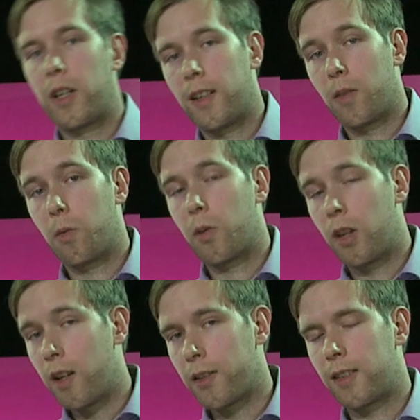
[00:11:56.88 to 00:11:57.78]
money than we
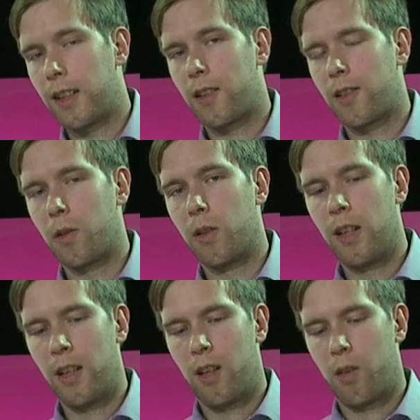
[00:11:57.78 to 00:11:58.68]
were last year. So
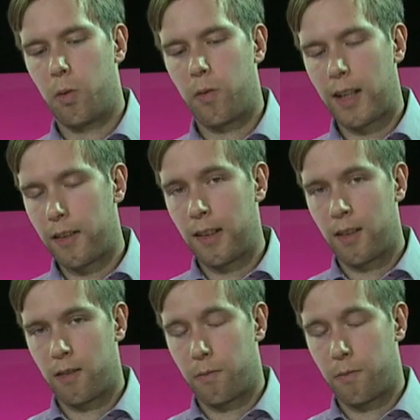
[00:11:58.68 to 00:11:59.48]
we've done